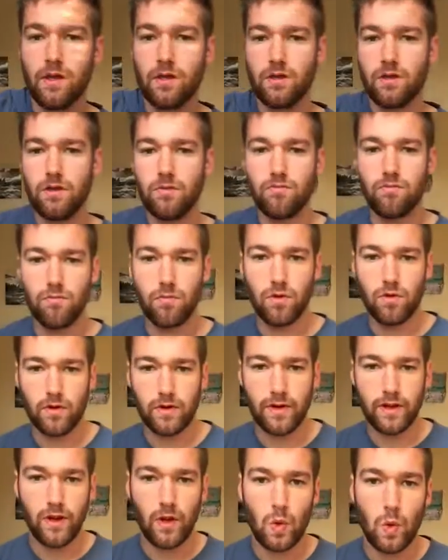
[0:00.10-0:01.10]
Good
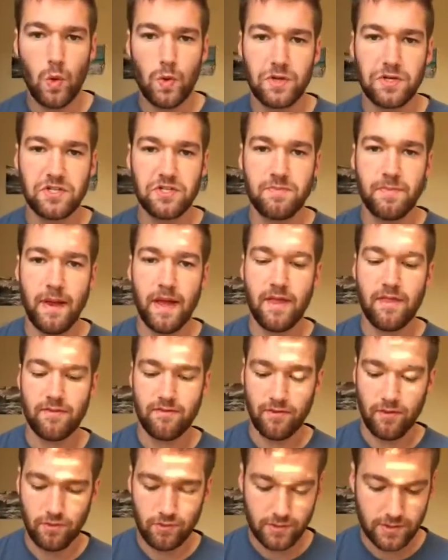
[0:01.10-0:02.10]
morning, Orange Math
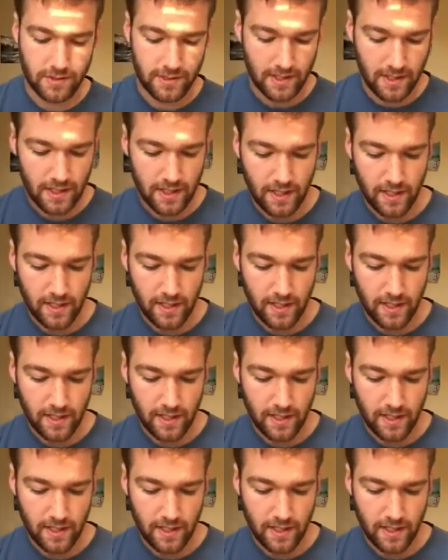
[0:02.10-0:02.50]
folks.